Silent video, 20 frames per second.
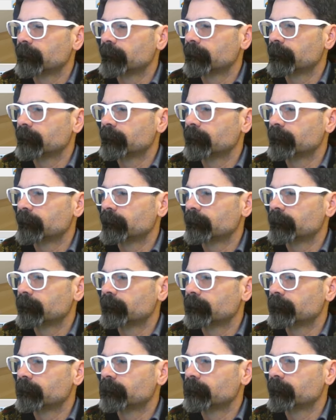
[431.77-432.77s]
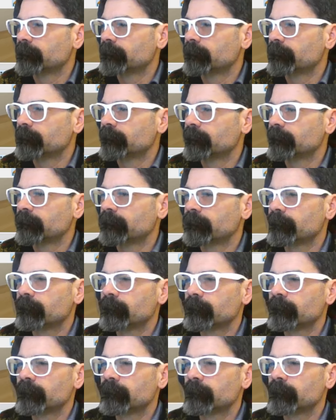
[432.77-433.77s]

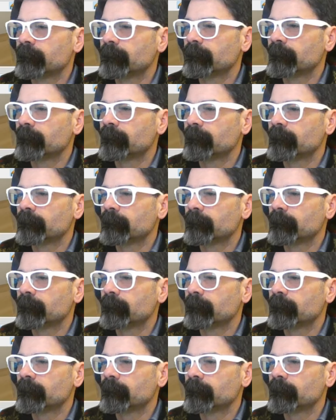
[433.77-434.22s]
[no speech]